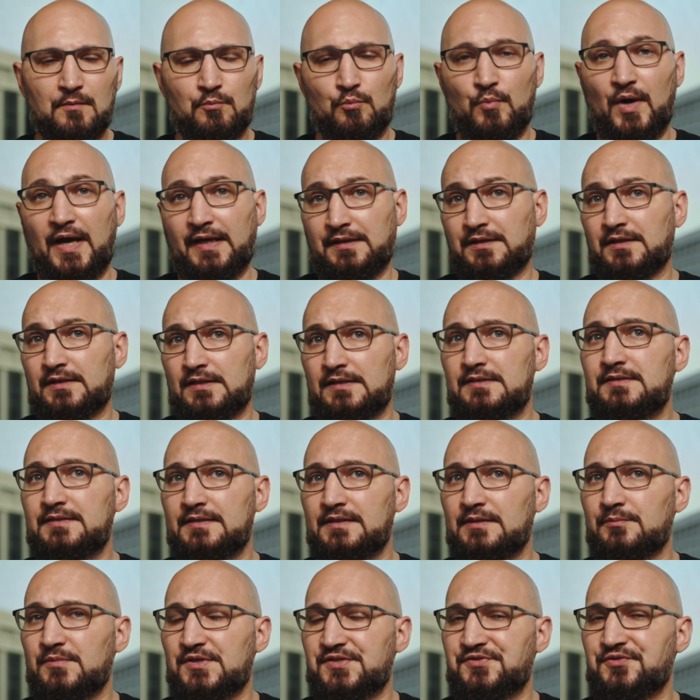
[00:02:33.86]
Binarly
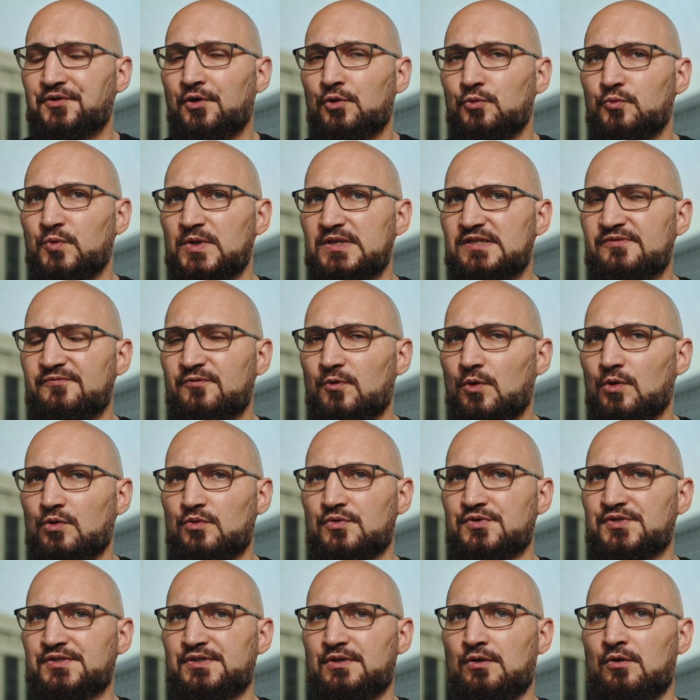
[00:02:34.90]
team is always
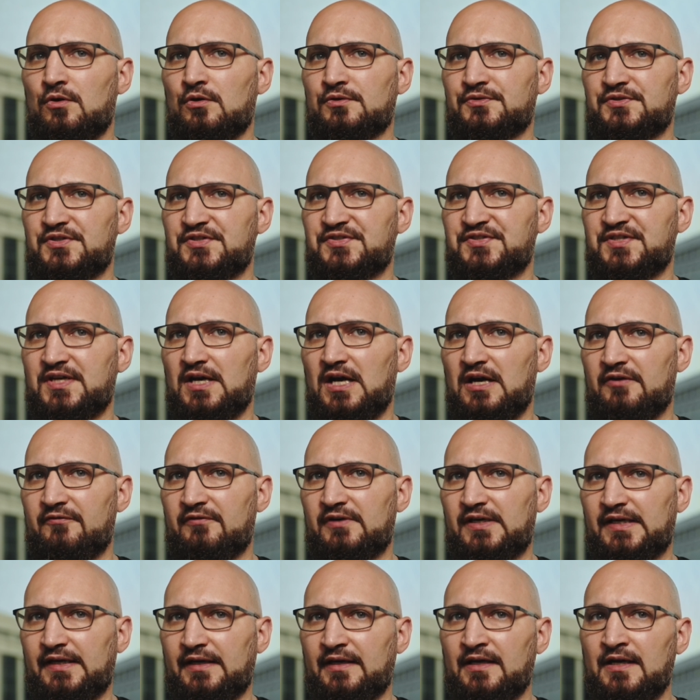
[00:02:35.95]
focused on
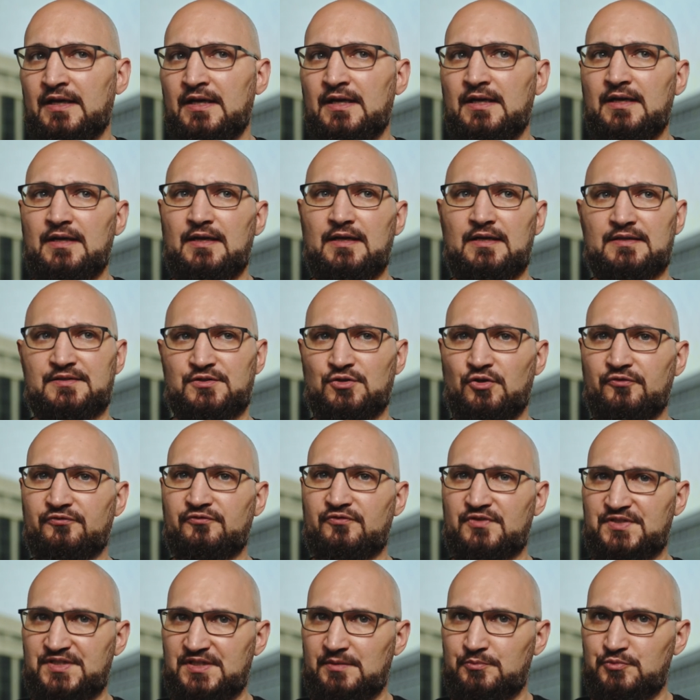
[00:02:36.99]
discovery uh,
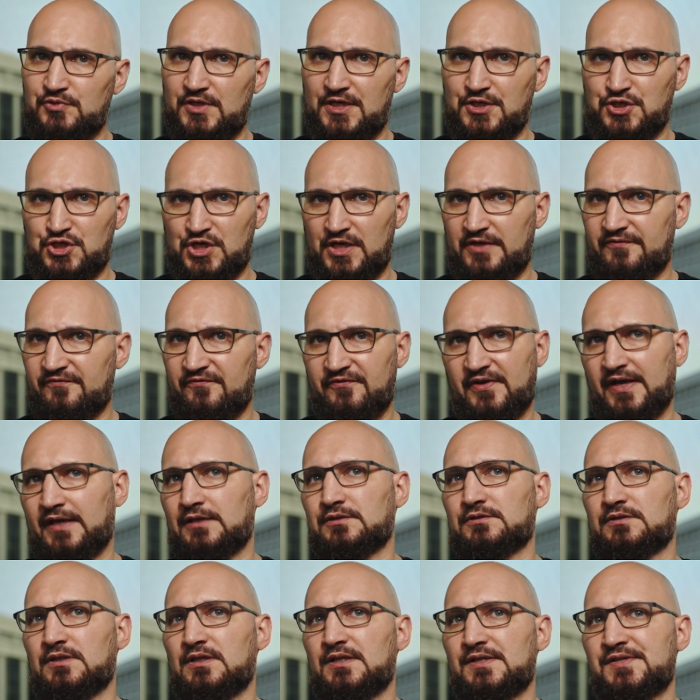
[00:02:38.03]
software supply chain
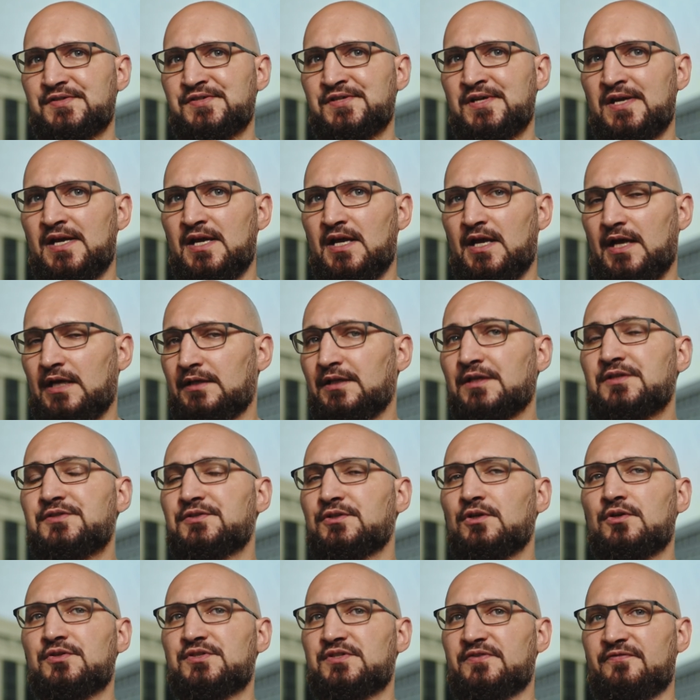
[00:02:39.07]
failures. And it's
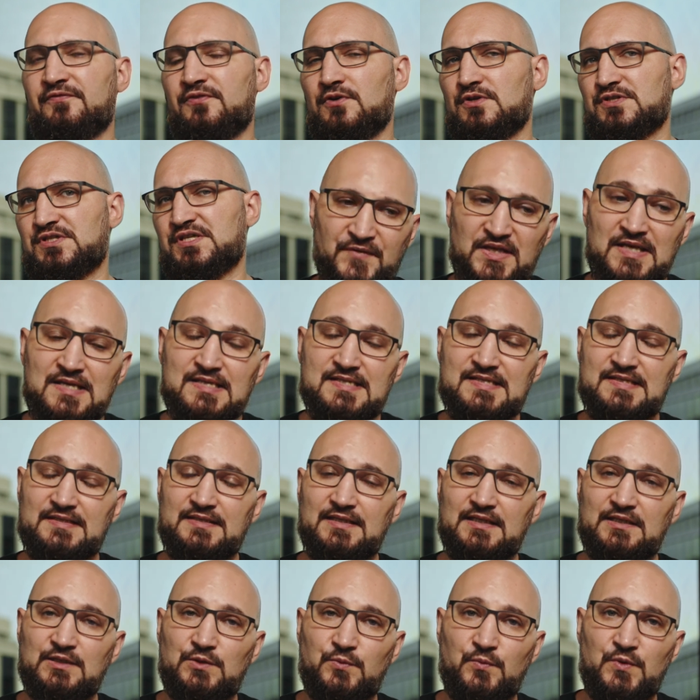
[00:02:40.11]
not the first
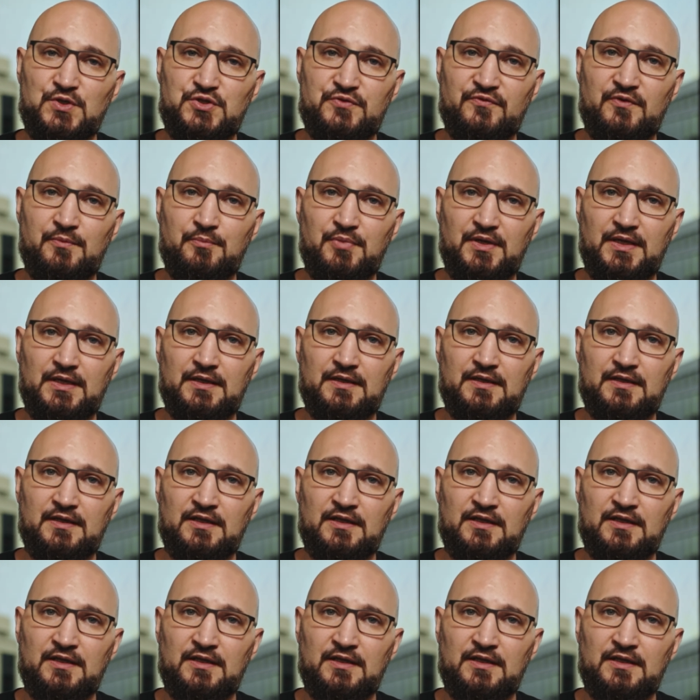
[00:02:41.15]
incident which we've been